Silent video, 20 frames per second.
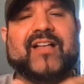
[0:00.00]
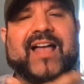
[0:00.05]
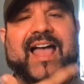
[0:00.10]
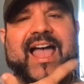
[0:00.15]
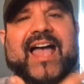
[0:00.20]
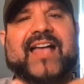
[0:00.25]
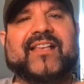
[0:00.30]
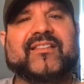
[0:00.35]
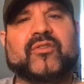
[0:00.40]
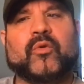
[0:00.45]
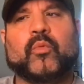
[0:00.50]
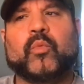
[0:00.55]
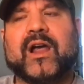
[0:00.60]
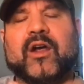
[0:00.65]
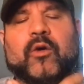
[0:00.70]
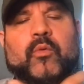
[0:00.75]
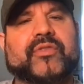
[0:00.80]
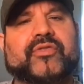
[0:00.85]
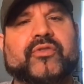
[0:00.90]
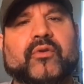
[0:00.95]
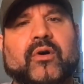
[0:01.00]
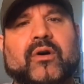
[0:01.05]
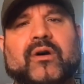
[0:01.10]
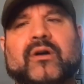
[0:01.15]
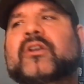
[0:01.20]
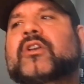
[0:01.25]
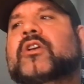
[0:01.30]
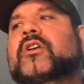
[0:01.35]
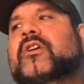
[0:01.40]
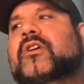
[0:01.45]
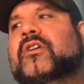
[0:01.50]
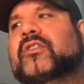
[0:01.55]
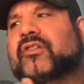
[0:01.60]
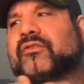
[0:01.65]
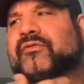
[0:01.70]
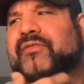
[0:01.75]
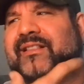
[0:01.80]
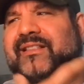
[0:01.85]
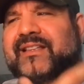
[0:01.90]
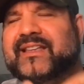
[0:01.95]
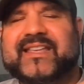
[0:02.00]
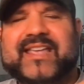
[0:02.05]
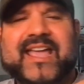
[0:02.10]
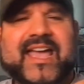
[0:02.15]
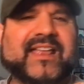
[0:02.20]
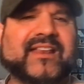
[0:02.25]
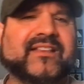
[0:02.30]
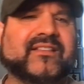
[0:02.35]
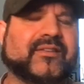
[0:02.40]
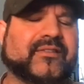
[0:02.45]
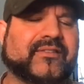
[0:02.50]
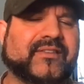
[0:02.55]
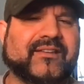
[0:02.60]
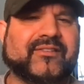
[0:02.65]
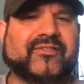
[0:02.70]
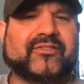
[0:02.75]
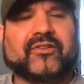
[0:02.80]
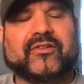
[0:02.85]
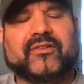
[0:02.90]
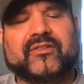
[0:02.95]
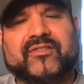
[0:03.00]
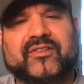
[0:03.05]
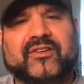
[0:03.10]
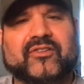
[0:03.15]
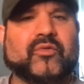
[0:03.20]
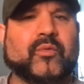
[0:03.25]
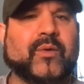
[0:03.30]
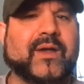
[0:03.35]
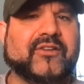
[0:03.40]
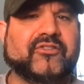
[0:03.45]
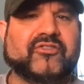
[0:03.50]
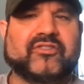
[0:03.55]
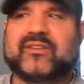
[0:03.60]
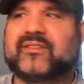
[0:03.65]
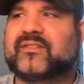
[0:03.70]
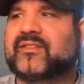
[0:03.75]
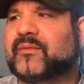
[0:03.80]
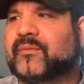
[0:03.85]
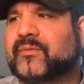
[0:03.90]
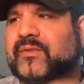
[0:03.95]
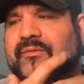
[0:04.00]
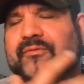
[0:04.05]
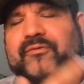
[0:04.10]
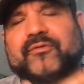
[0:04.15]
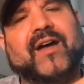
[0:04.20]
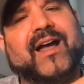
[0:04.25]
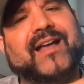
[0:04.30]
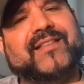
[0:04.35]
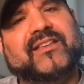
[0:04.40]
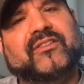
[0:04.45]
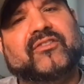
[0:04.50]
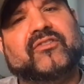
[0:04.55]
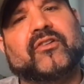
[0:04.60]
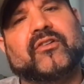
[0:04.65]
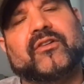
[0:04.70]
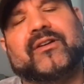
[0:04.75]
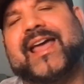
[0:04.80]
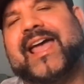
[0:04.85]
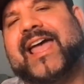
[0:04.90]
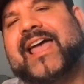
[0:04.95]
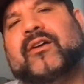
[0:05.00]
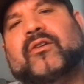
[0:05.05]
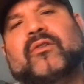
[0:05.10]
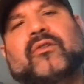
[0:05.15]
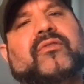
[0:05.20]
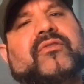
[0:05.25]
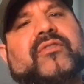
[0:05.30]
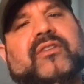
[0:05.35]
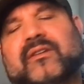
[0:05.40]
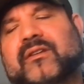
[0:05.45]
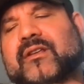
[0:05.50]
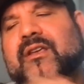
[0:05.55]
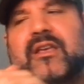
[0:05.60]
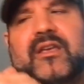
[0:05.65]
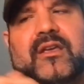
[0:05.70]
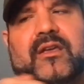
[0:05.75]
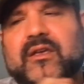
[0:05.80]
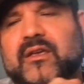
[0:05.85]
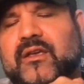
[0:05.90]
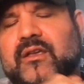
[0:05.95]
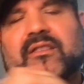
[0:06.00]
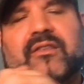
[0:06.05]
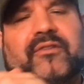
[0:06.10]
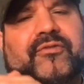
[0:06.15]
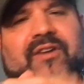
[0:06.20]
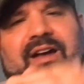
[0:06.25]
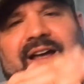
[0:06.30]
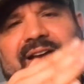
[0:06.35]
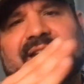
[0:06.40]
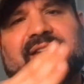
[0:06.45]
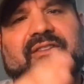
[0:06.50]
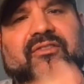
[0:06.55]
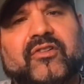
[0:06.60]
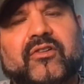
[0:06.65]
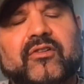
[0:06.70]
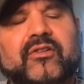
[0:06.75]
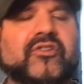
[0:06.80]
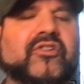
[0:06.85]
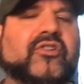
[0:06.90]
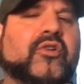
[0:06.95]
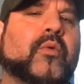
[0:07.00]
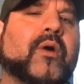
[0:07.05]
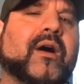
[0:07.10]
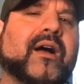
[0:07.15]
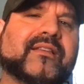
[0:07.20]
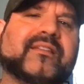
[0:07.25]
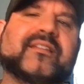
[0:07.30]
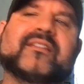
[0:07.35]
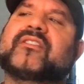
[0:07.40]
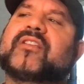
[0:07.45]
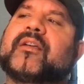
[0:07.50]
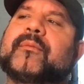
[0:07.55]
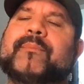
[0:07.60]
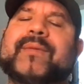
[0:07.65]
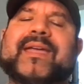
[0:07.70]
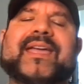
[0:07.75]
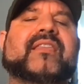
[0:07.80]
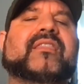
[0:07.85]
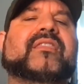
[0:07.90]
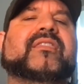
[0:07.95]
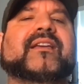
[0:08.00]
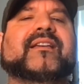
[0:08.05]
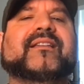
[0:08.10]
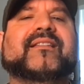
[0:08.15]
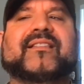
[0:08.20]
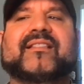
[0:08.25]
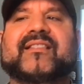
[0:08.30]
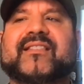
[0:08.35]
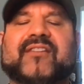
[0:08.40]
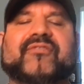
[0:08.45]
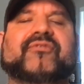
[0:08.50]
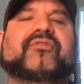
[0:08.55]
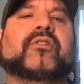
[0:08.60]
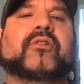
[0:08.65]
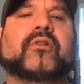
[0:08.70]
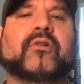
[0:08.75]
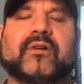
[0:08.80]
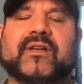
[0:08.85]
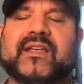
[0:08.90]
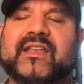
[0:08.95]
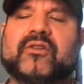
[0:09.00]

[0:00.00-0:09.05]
has a wherewithal to really get into these certain situations and to find these certain angles and to find these certain nuances to make things difficult. He